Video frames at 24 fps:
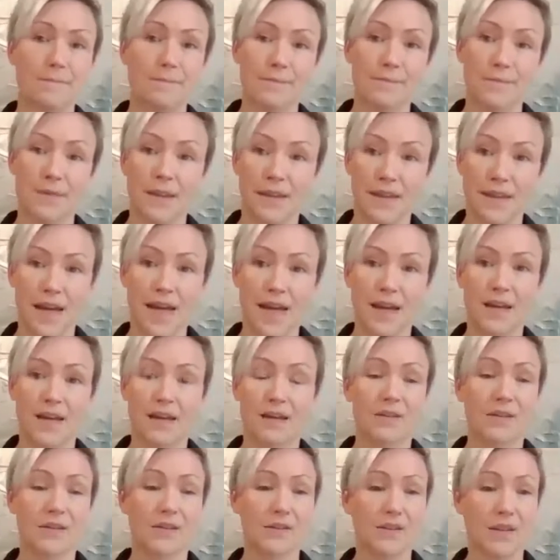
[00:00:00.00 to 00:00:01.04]

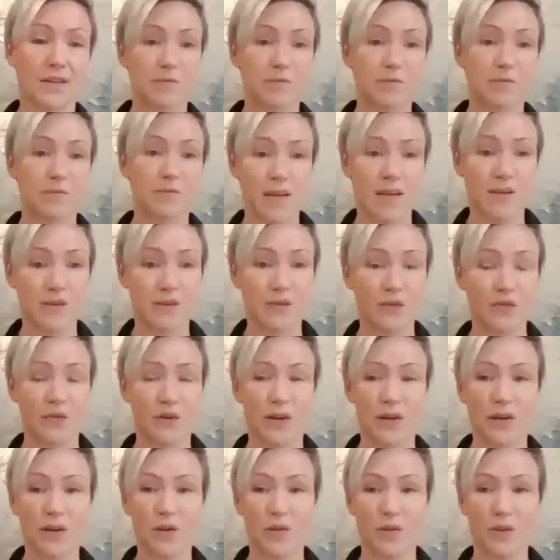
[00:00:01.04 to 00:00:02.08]
again, there's potential for an
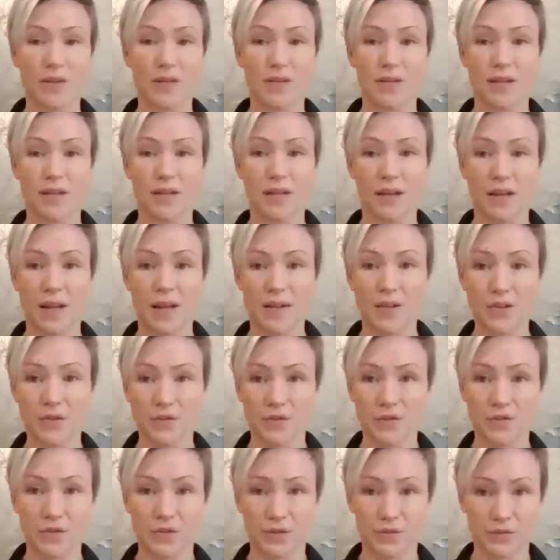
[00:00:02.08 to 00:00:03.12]
increase in
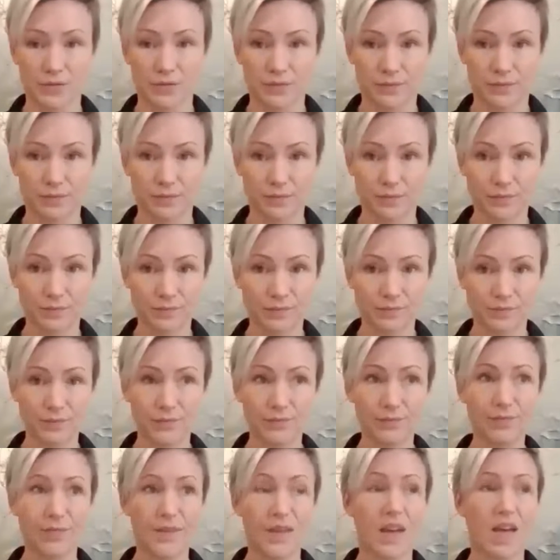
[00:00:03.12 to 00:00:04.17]
cholesterol,
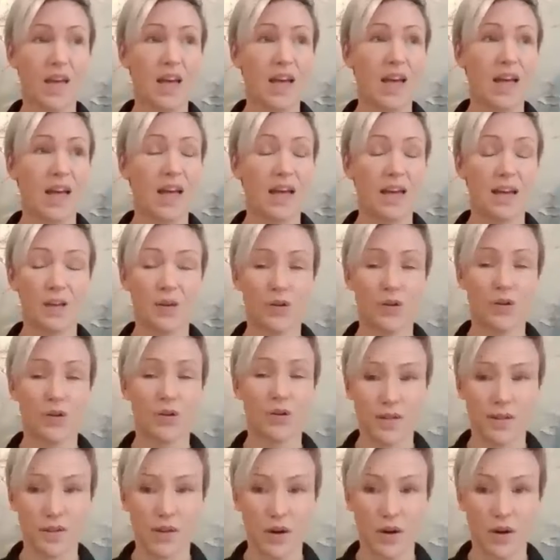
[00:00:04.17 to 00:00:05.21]
increase
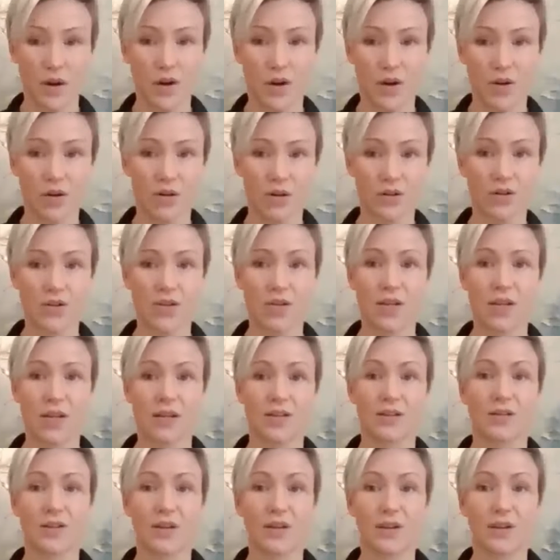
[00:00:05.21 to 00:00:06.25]
in heart and
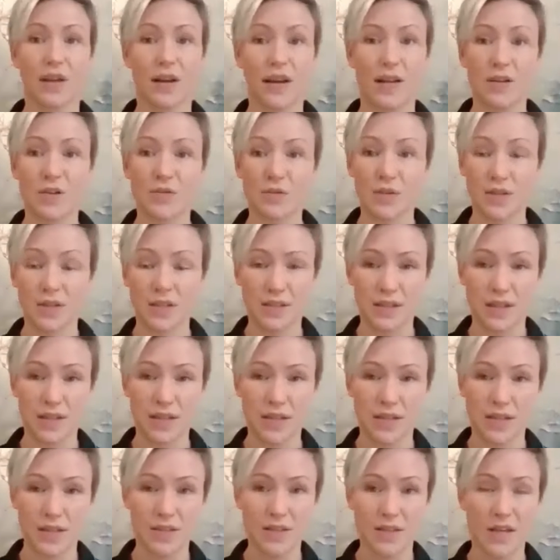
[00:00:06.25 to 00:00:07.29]
circulatory
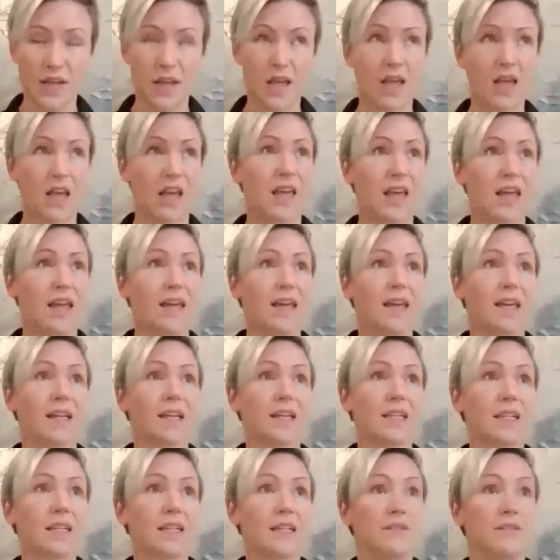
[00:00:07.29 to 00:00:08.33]
disease. It
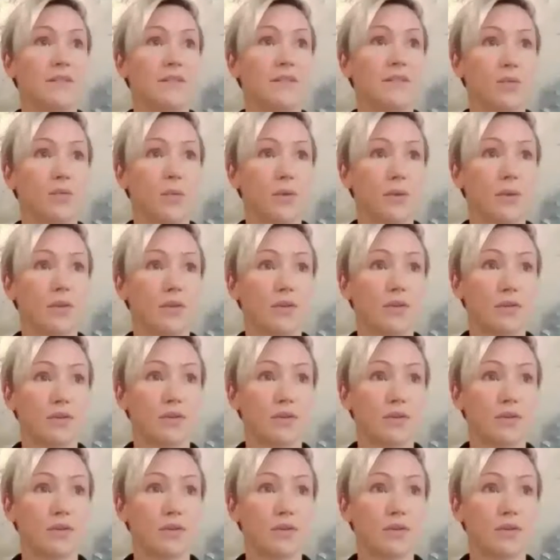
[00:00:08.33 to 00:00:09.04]
can leave you with